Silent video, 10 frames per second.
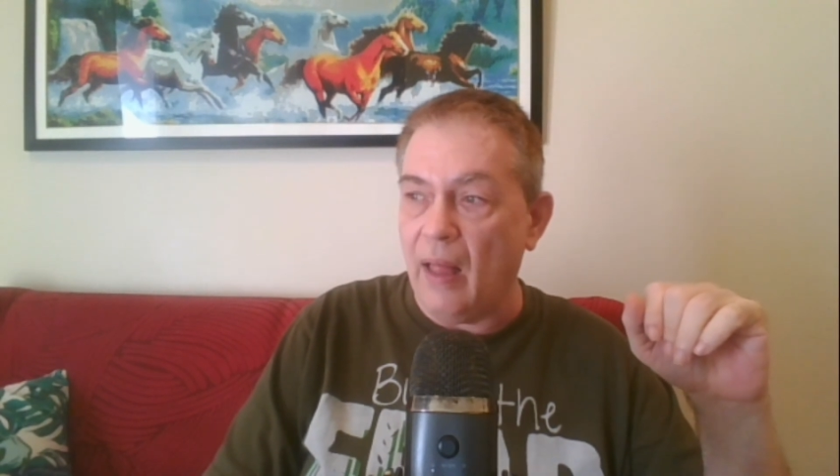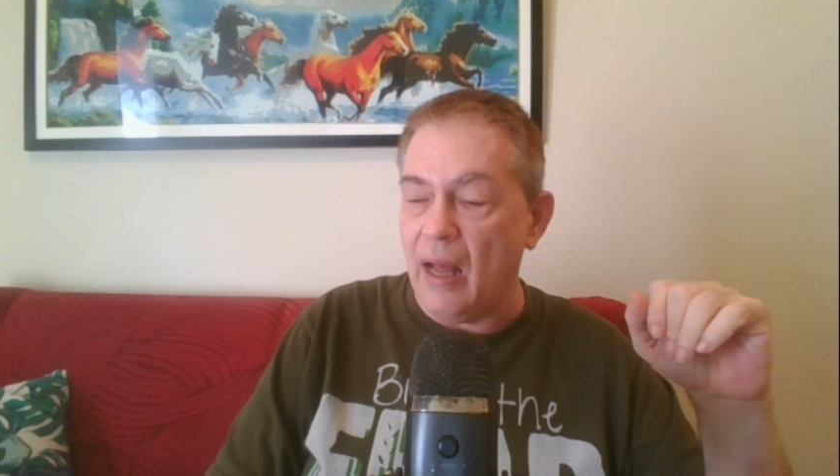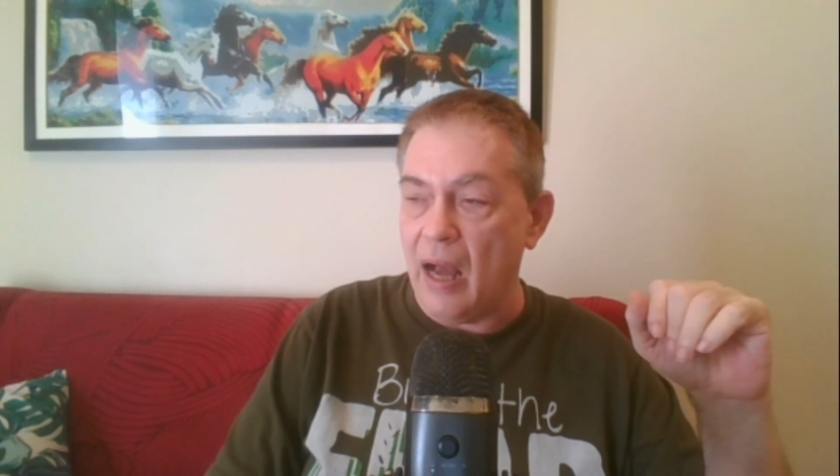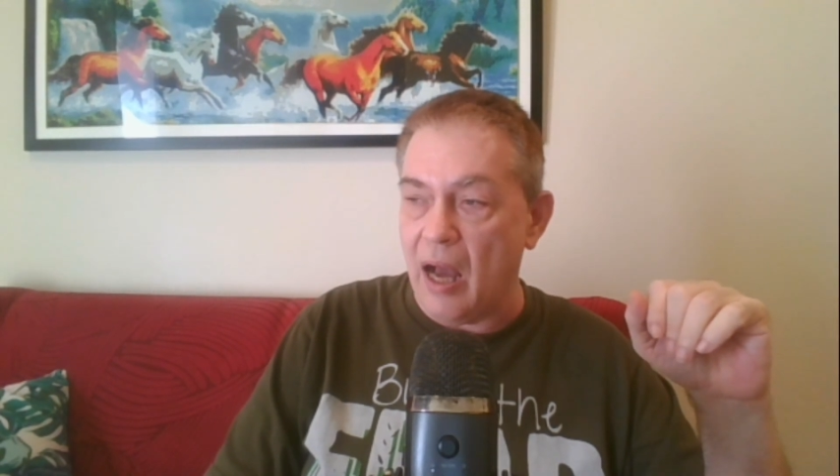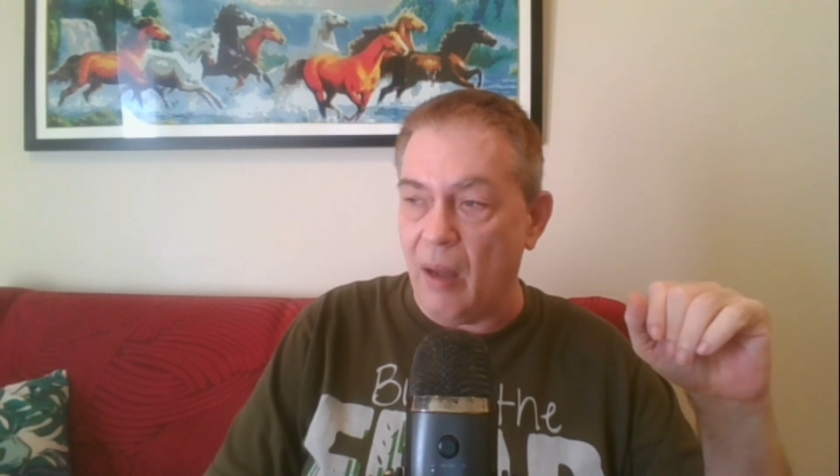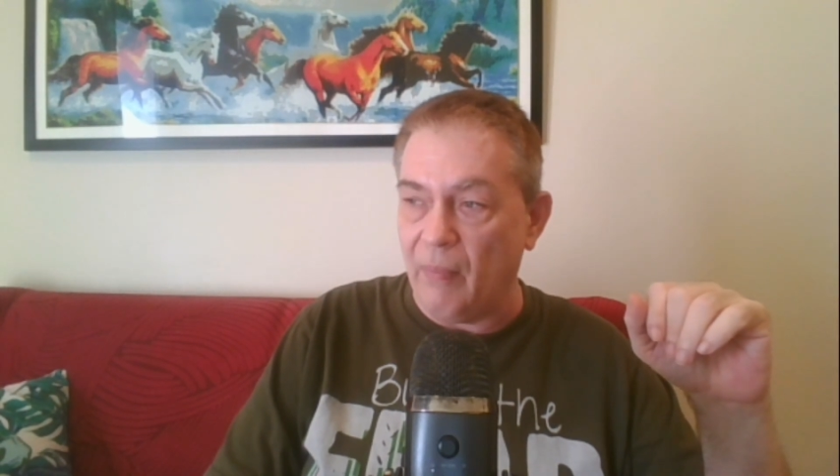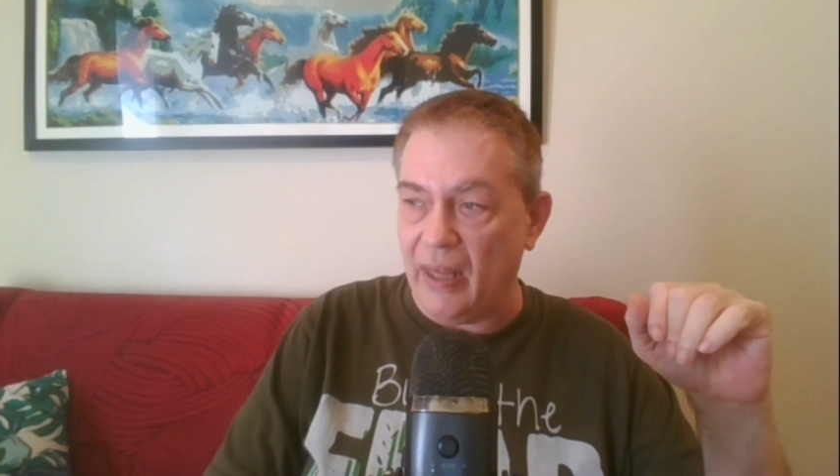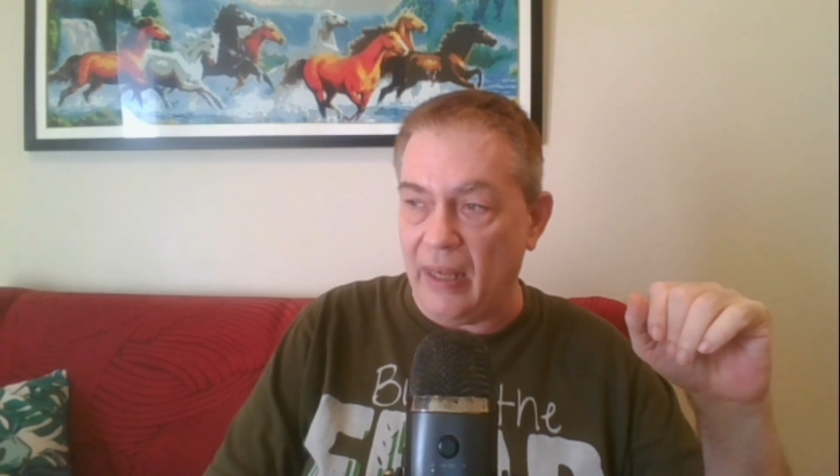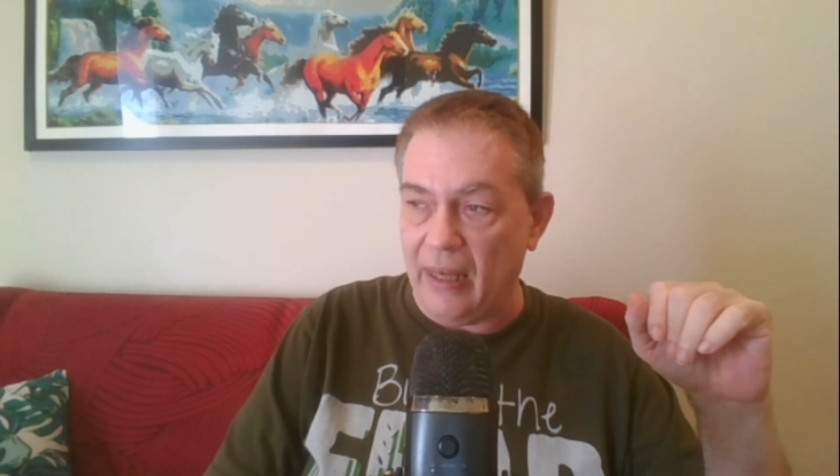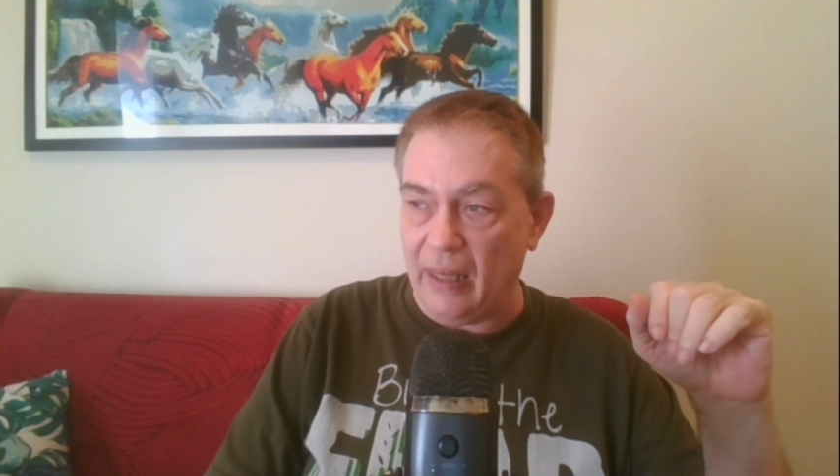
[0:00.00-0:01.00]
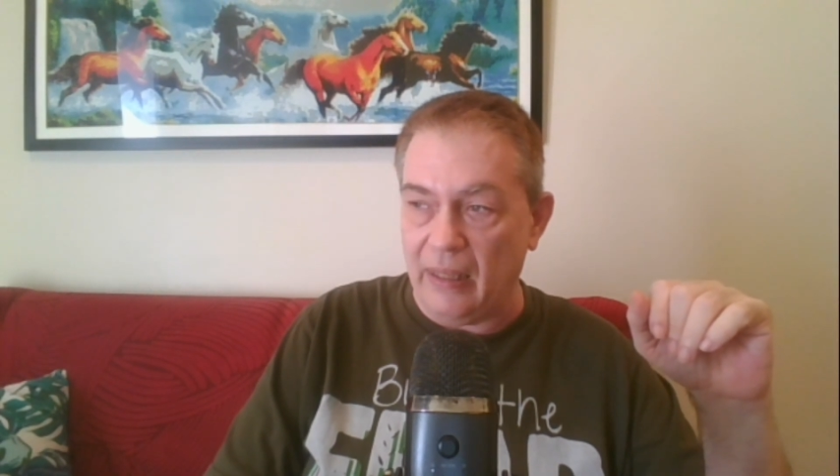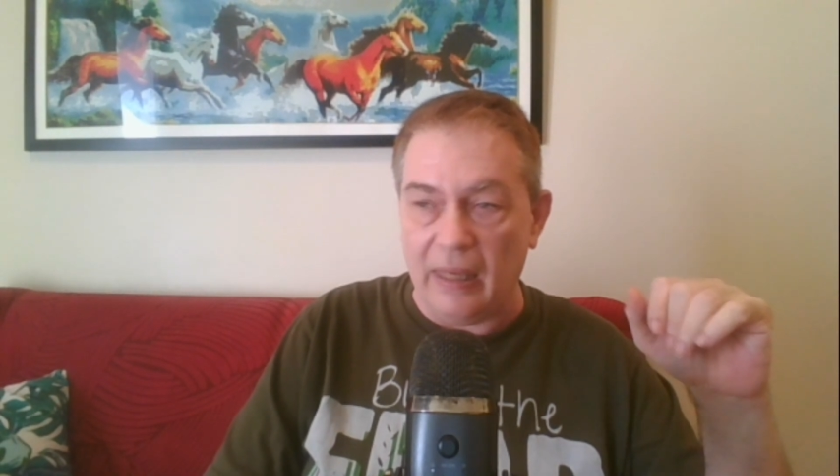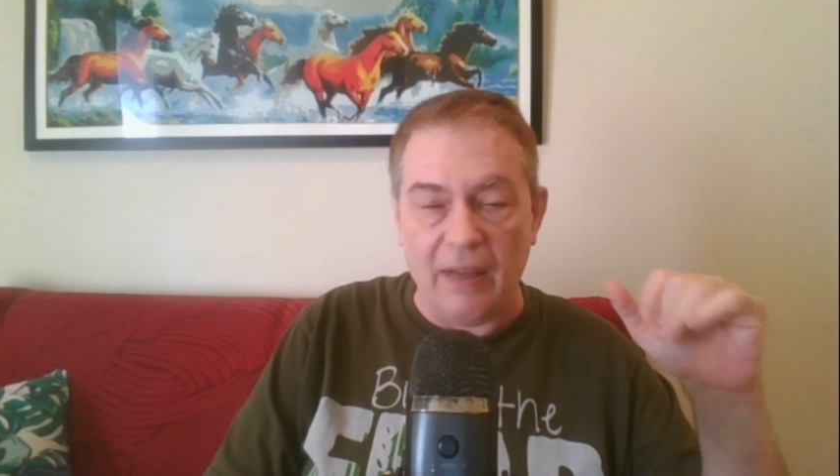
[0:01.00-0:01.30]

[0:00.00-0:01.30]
And